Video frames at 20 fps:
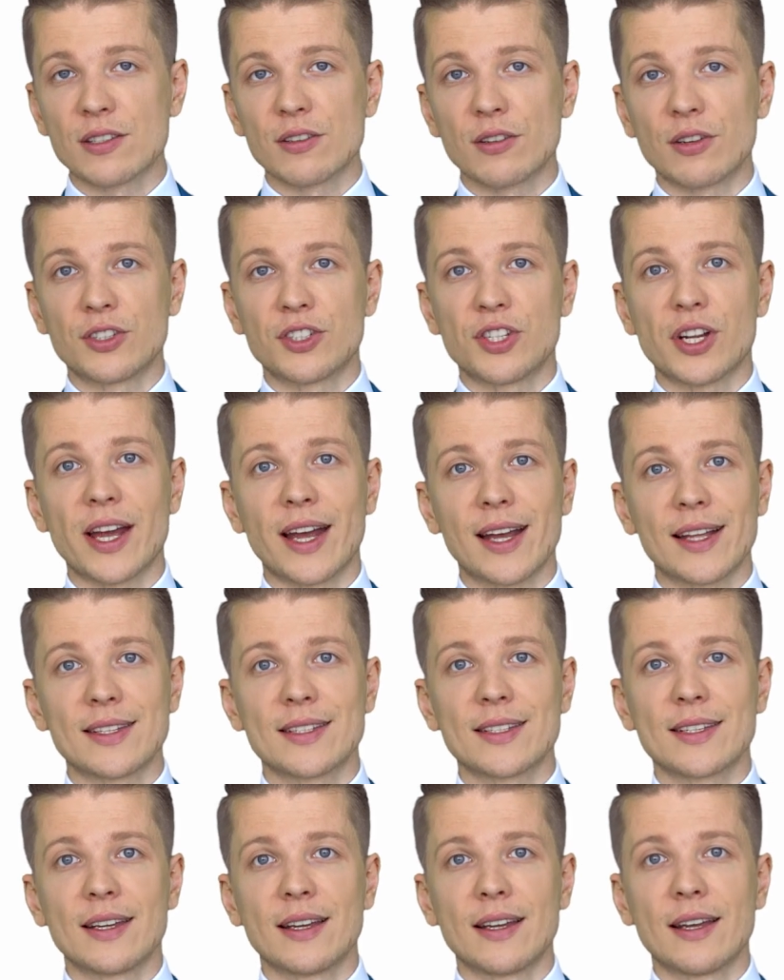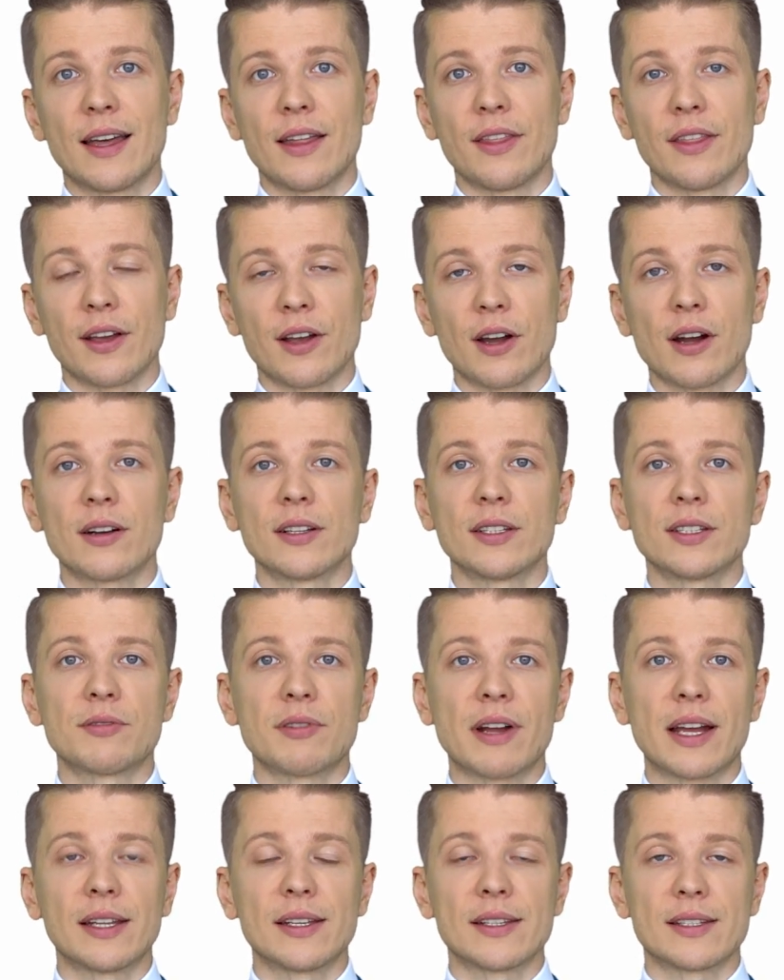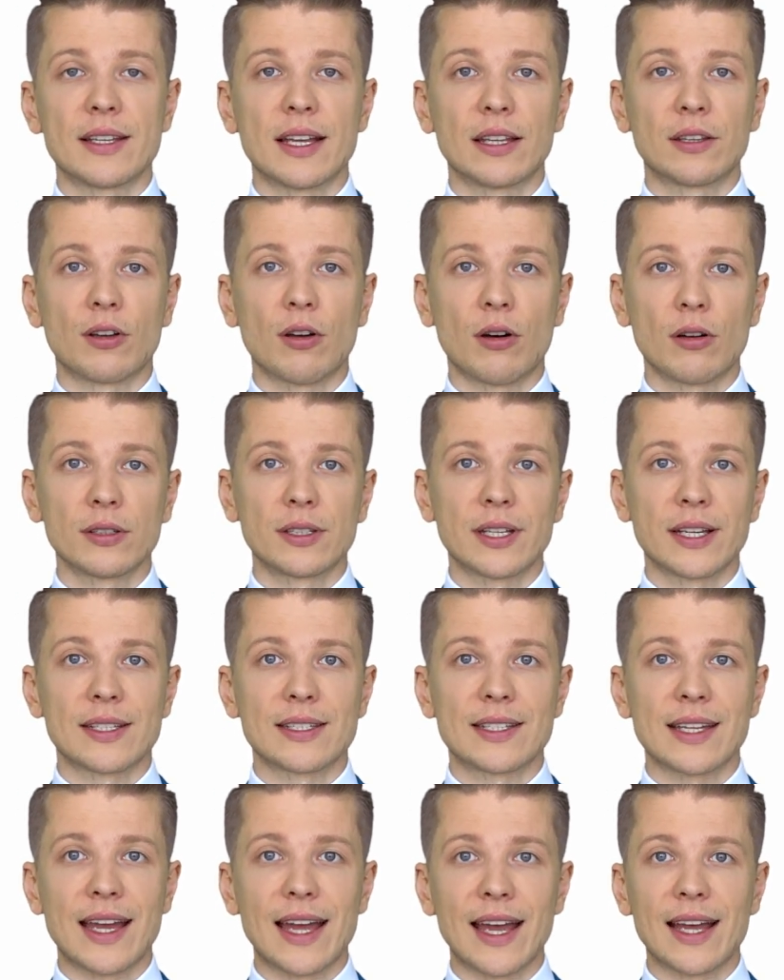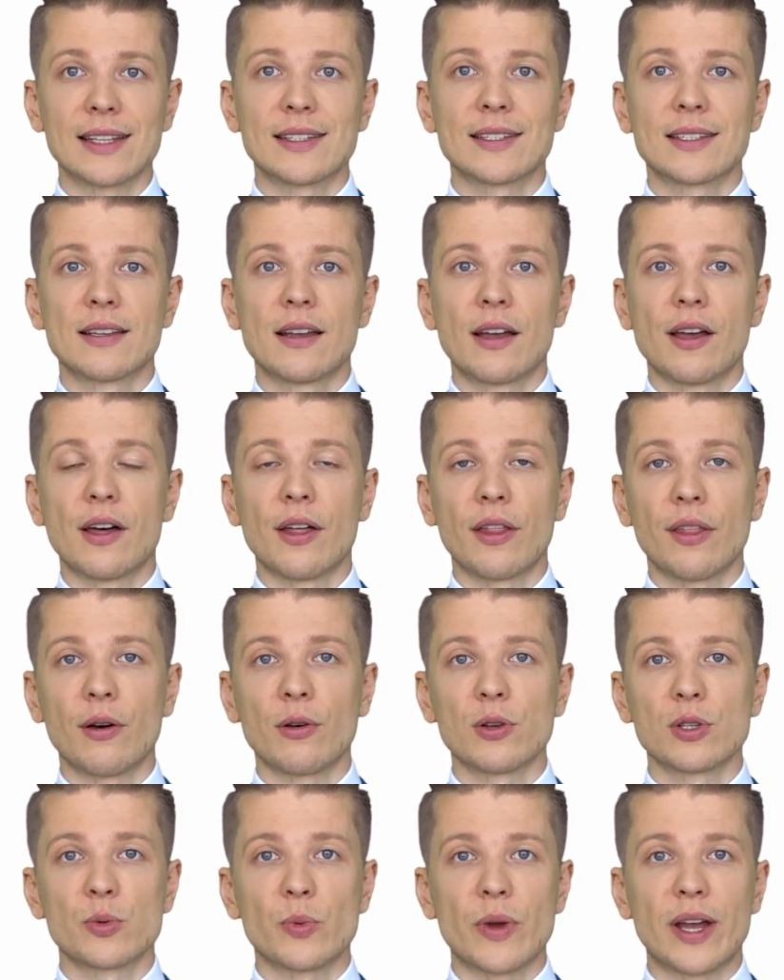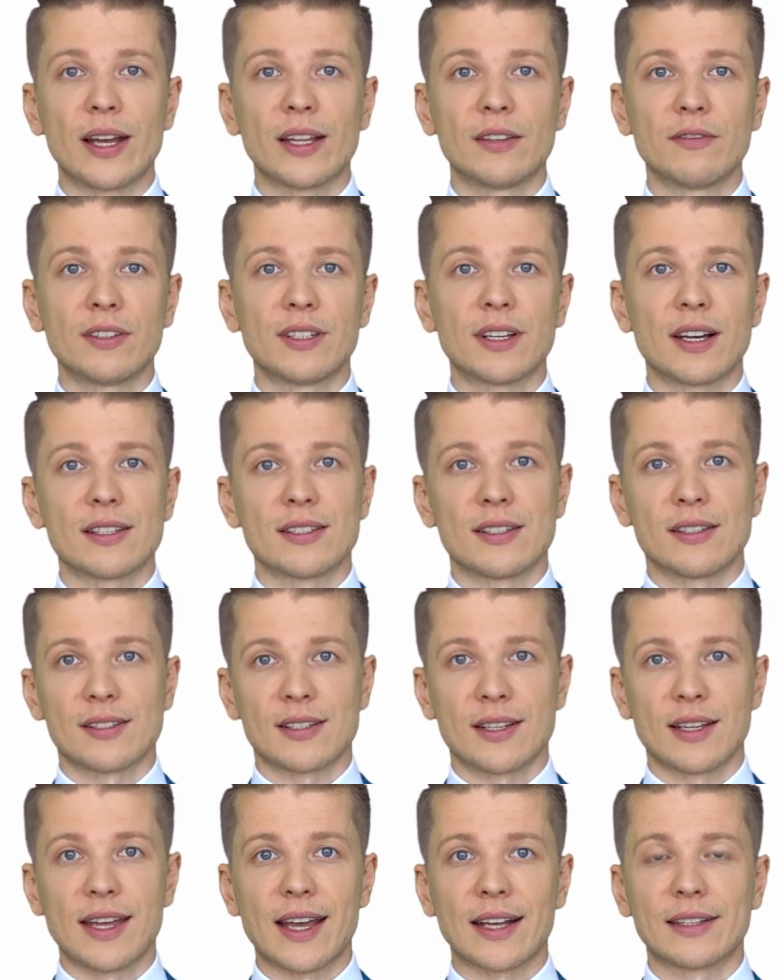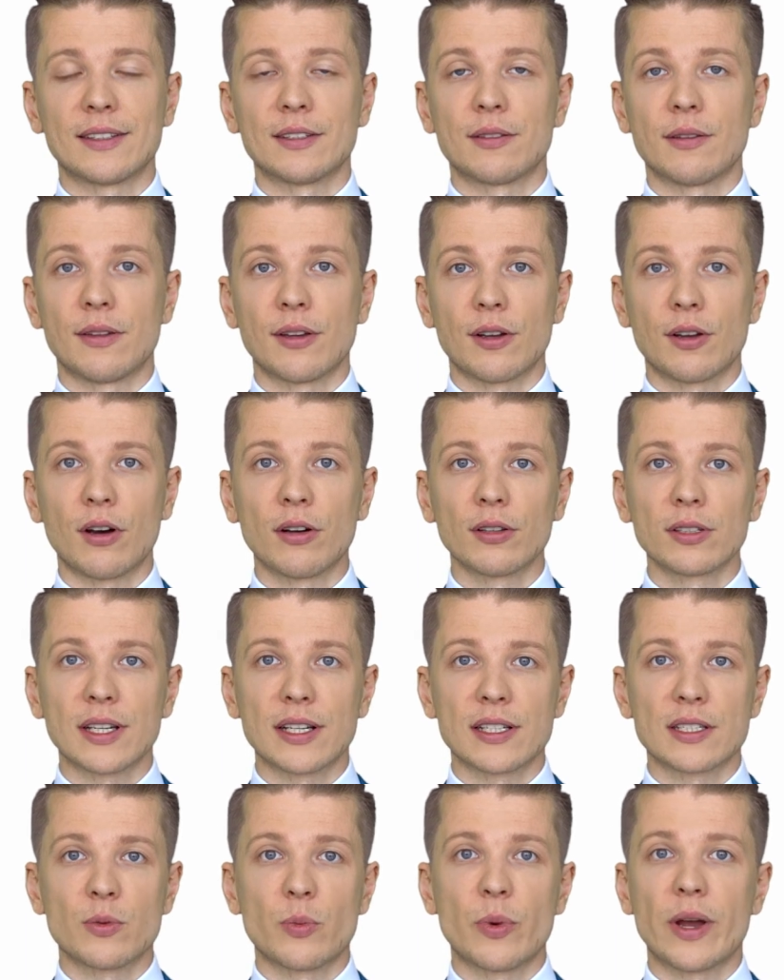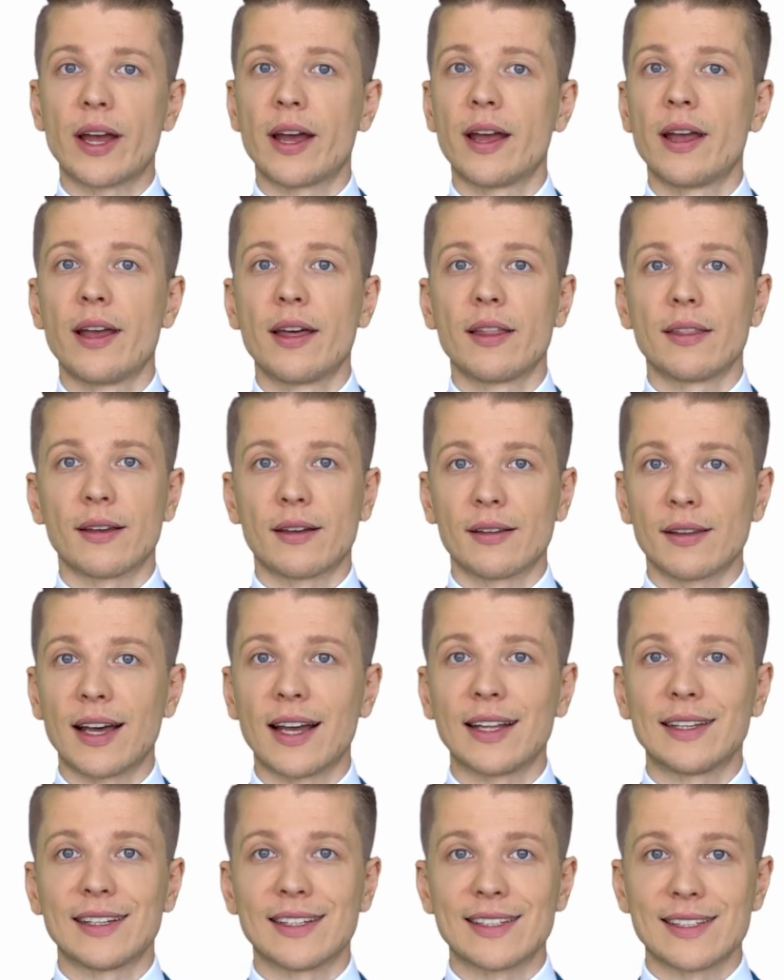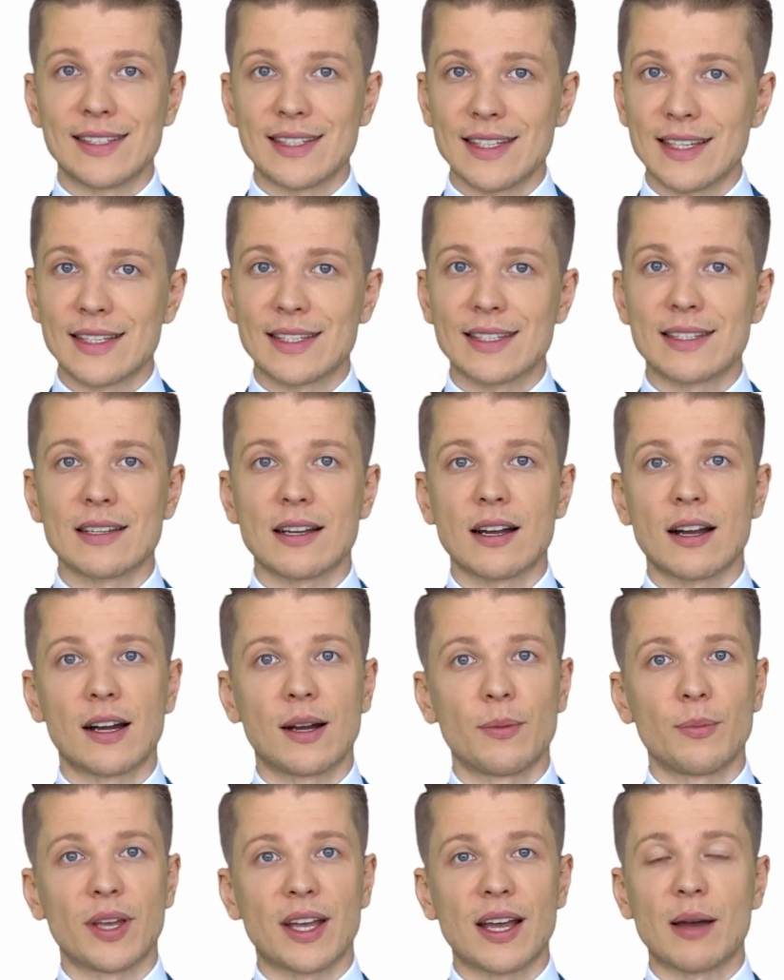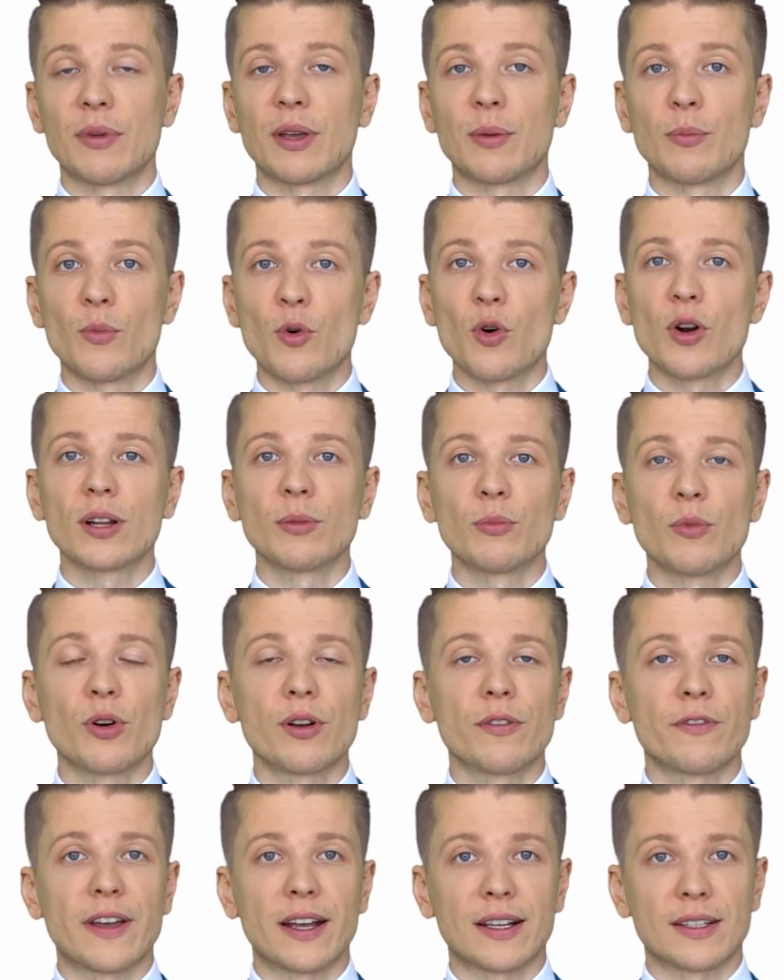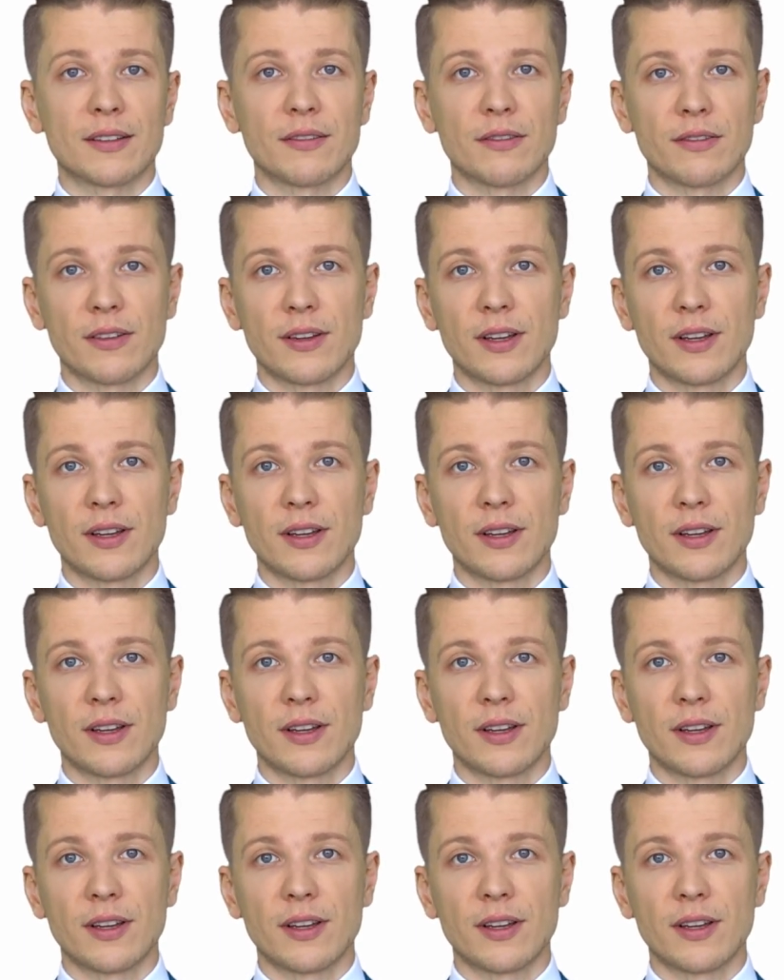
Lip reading: search ads, the current trend is that context ads, those where advertising is connected to the context where the client exists, are becoming more and more effective.